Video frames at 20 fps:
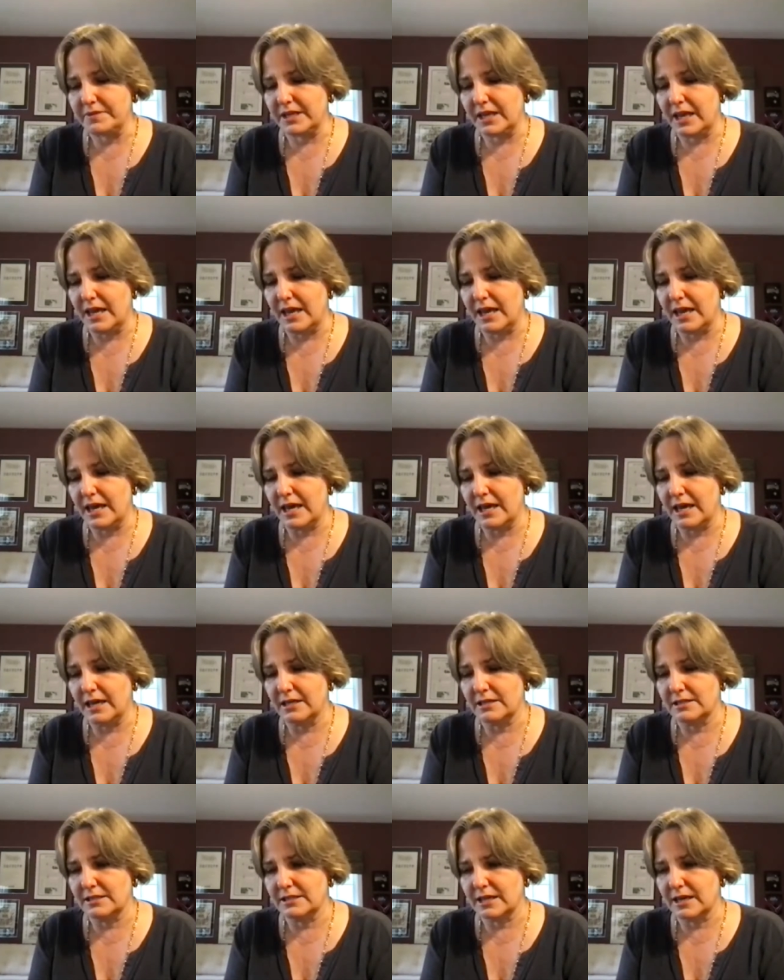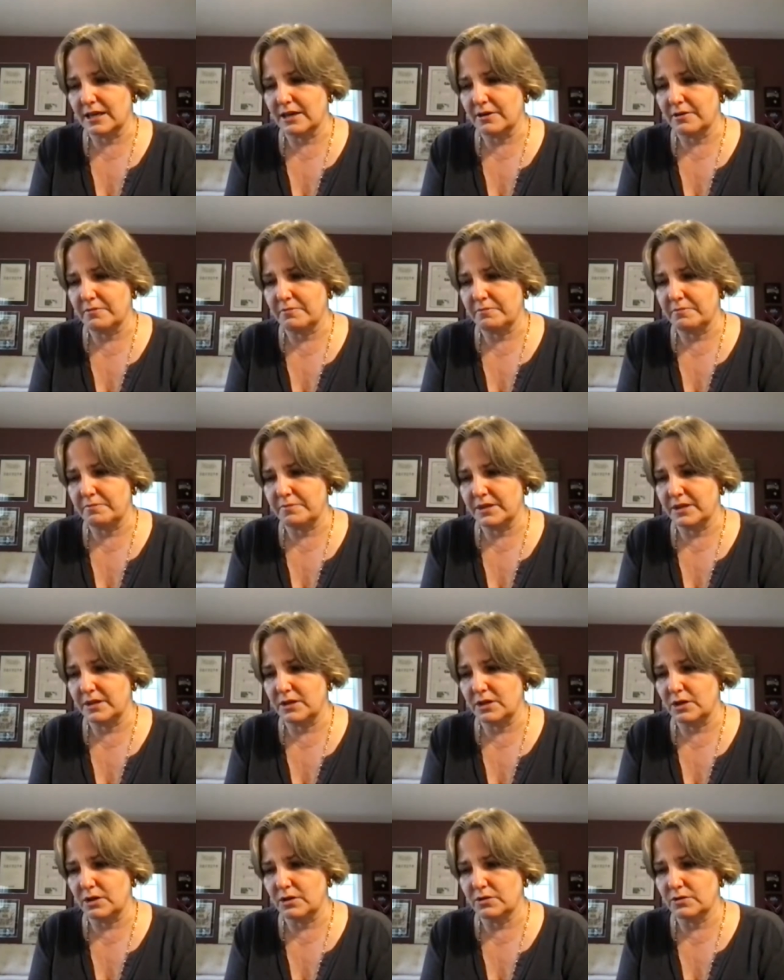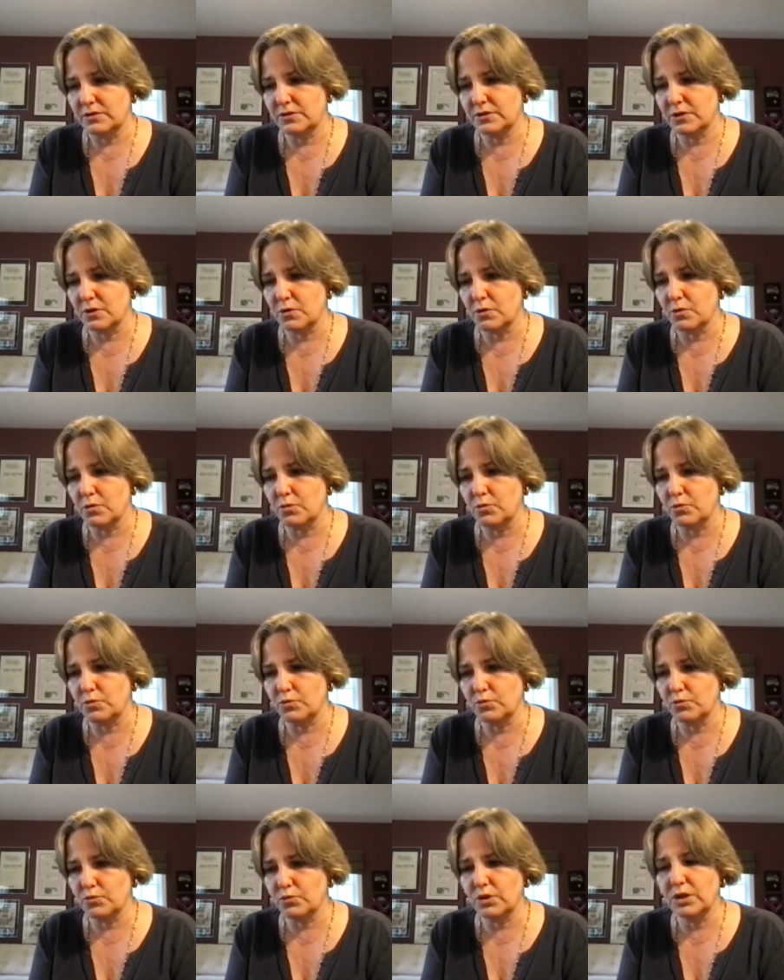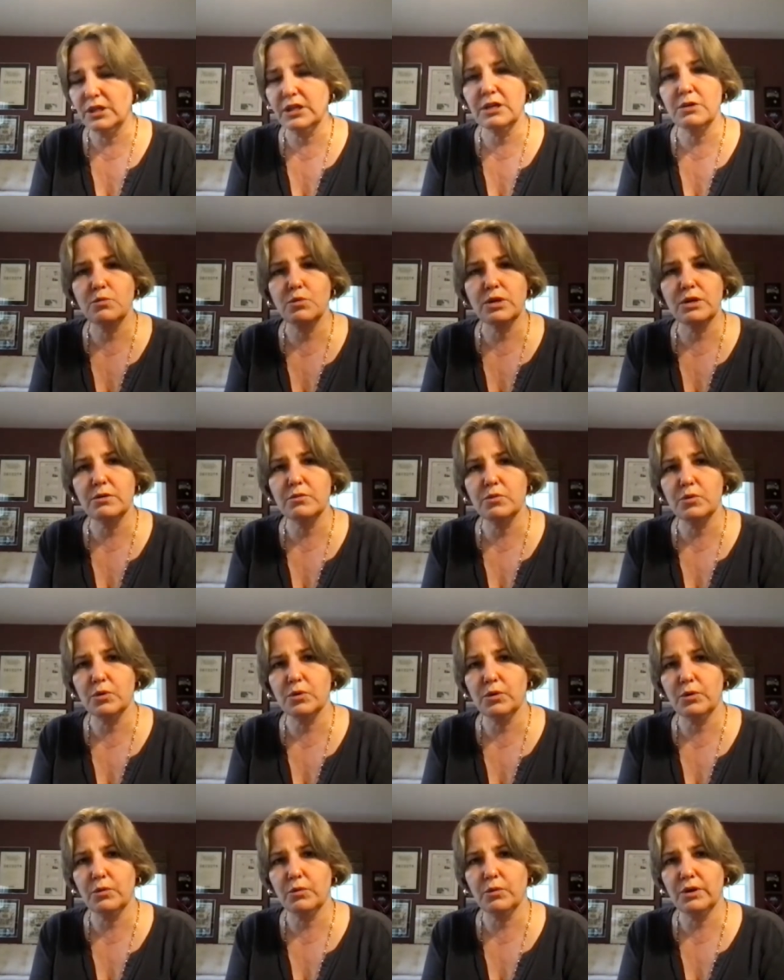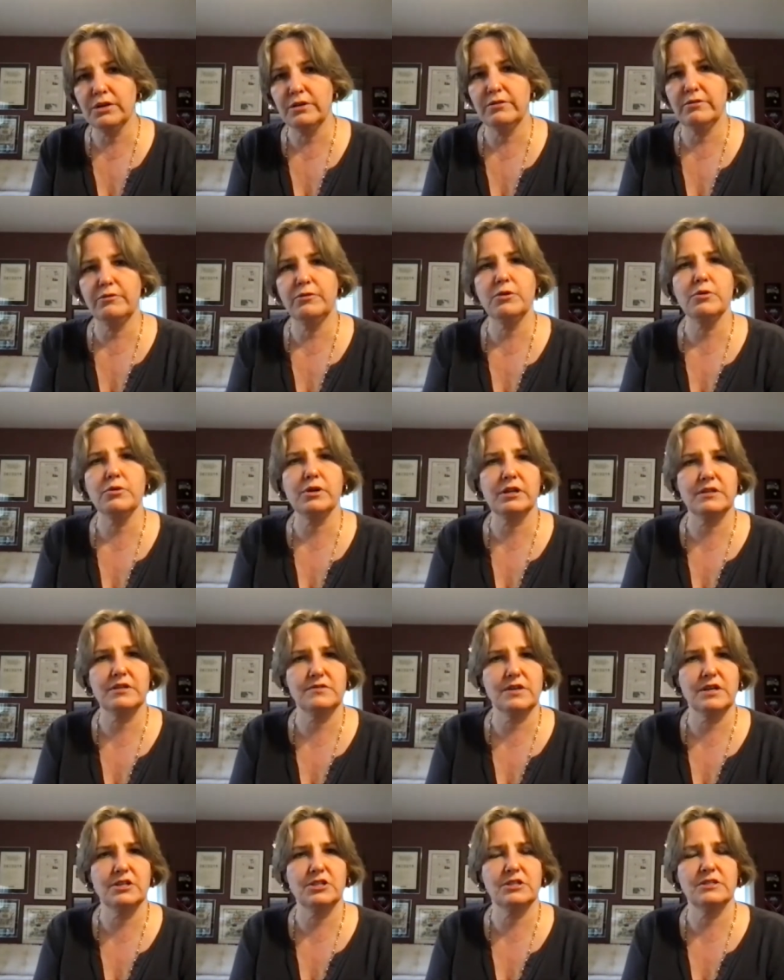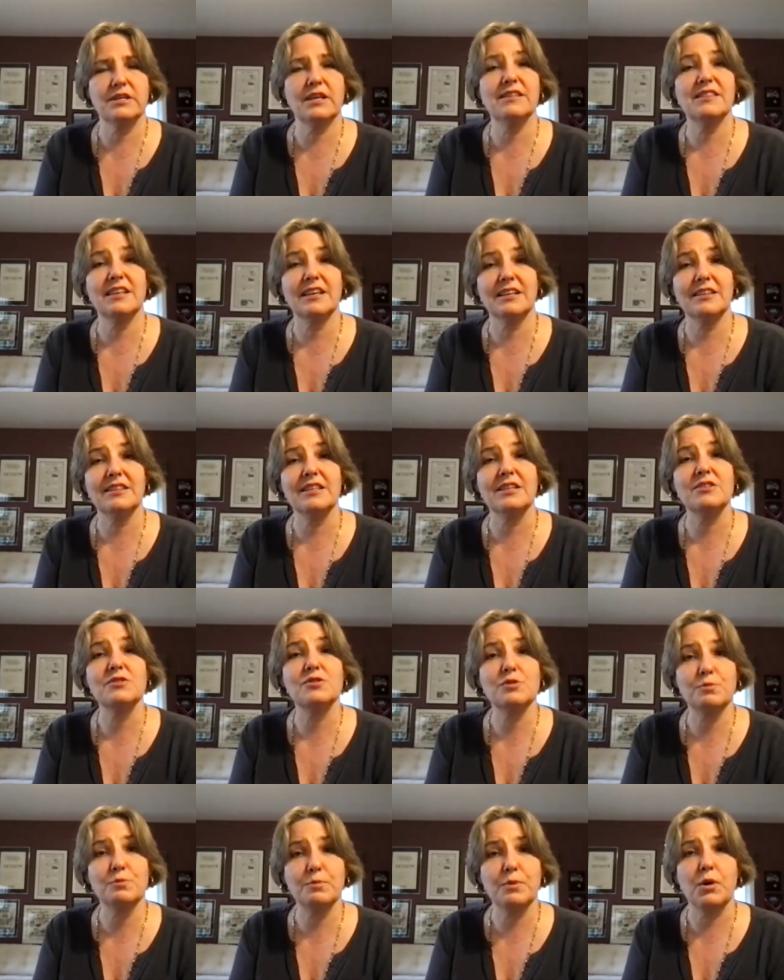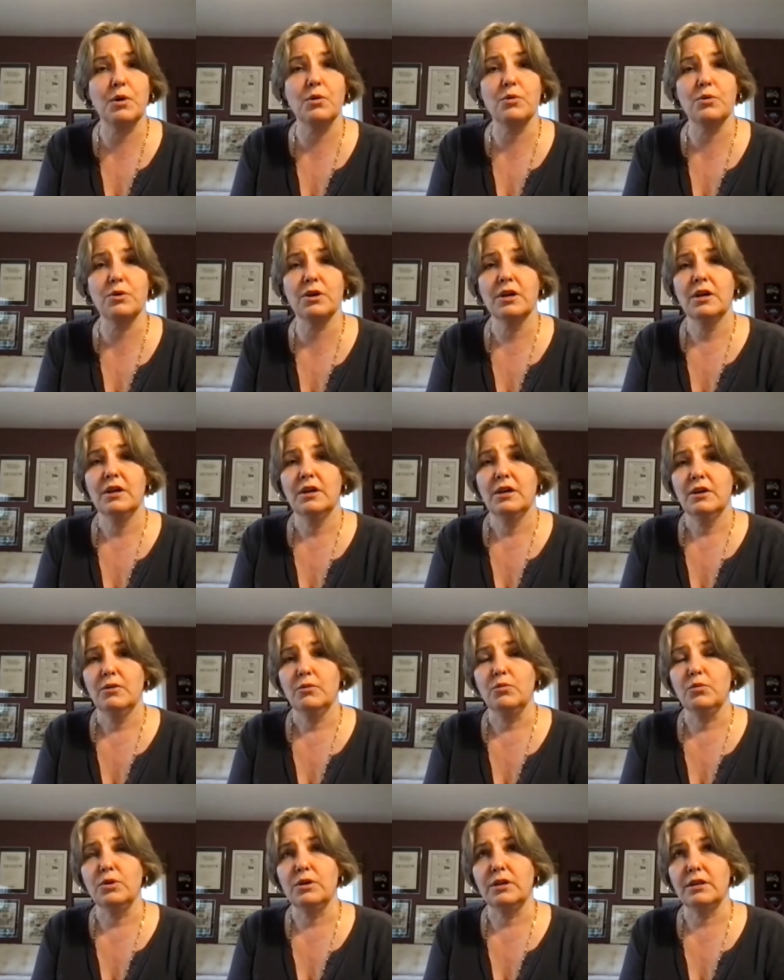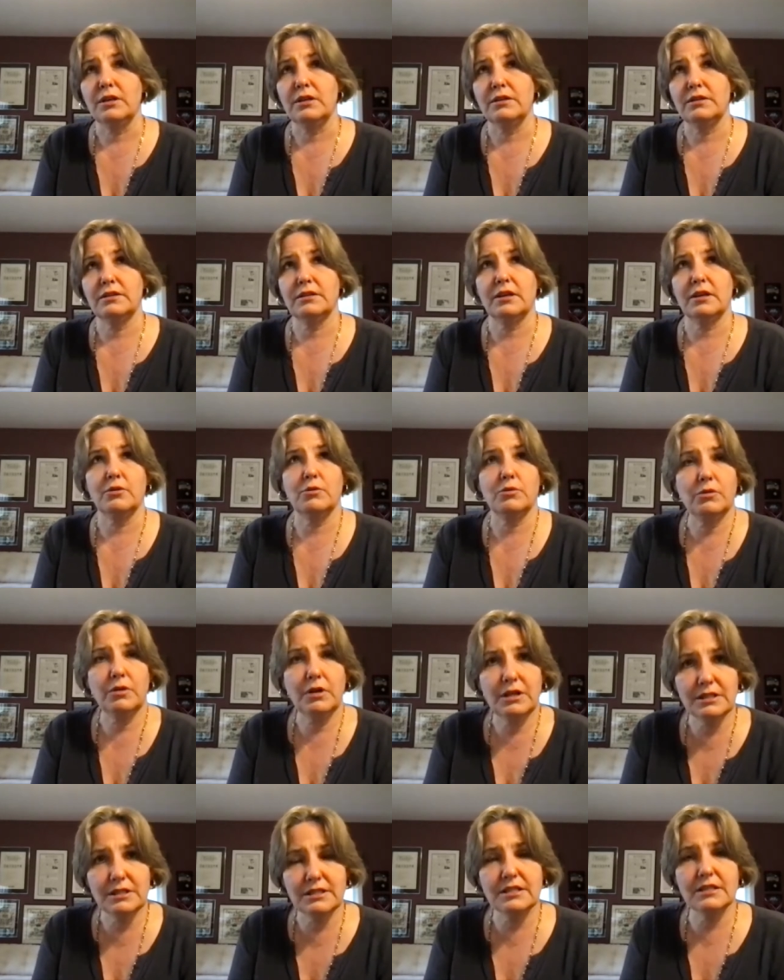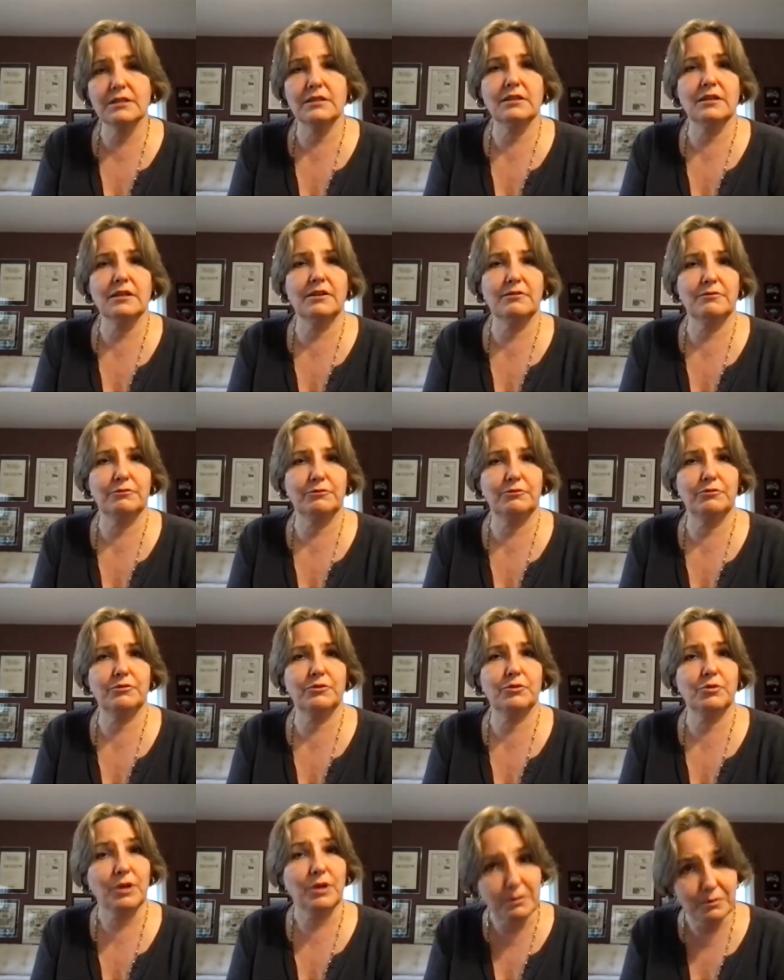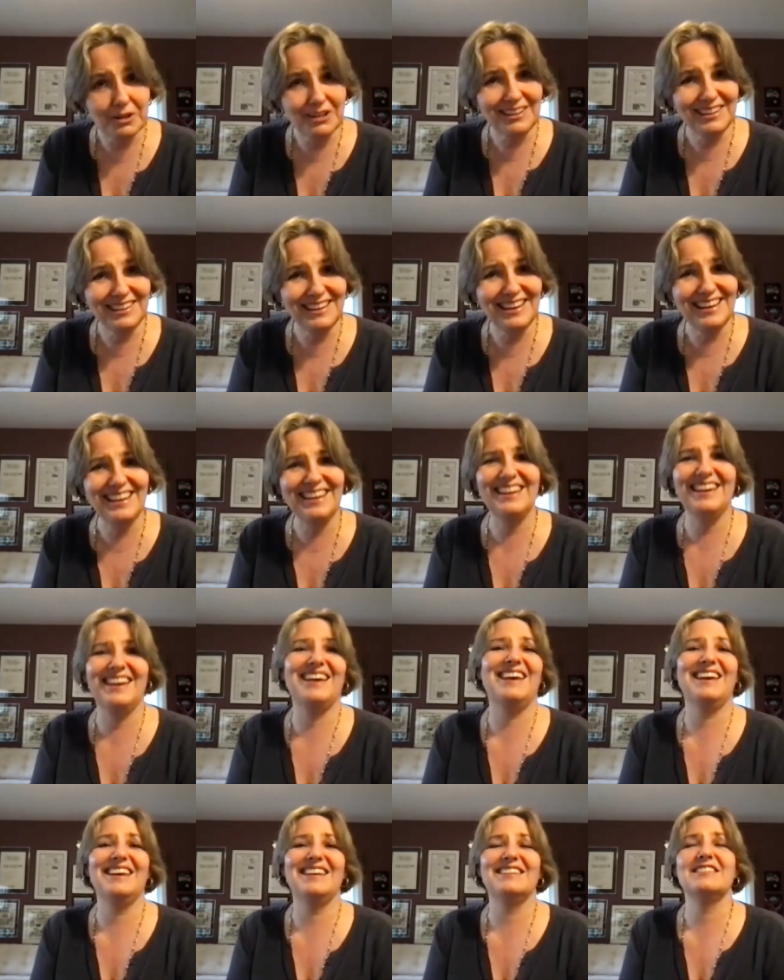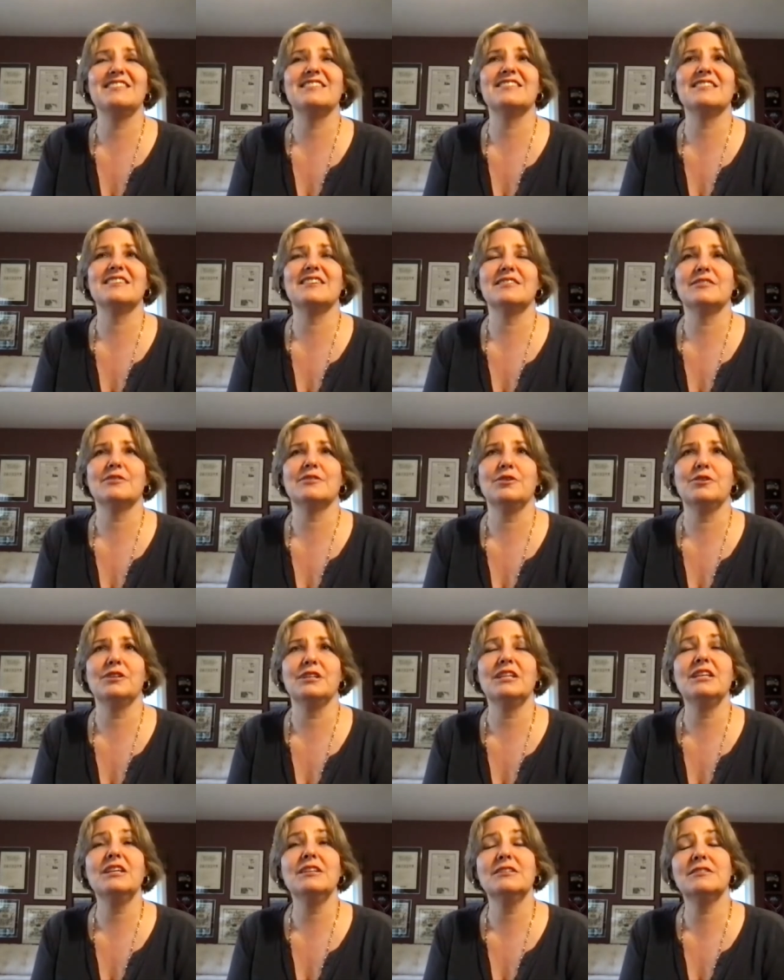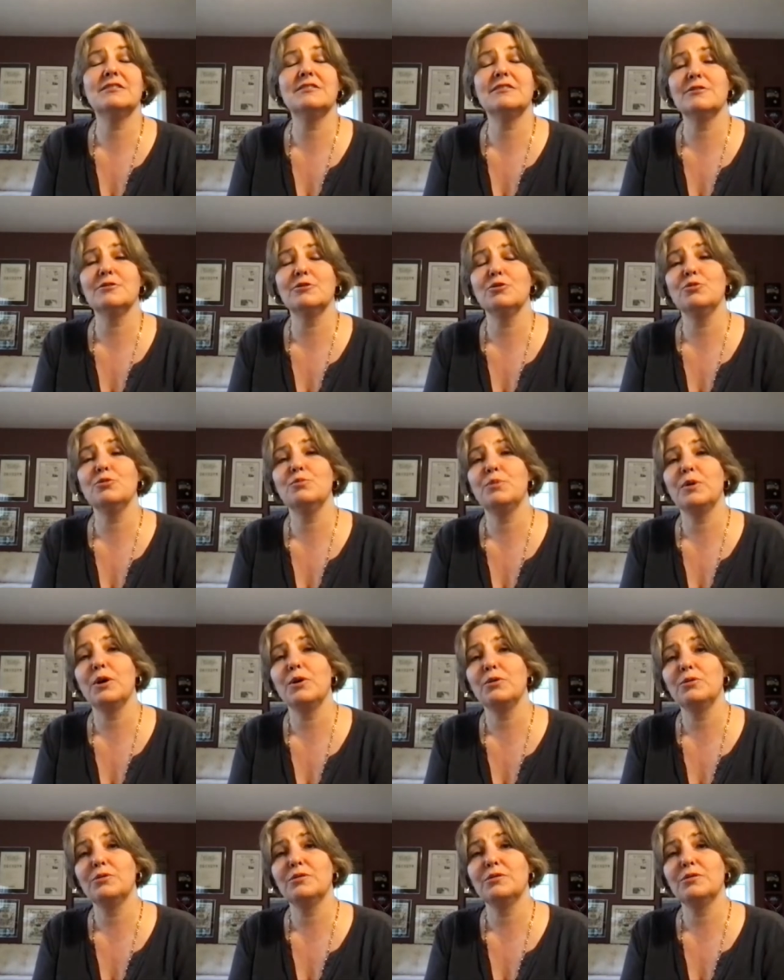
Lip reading: And so really we were one of the few organizations, I think, that spoke with a great deal of credibility and authority to both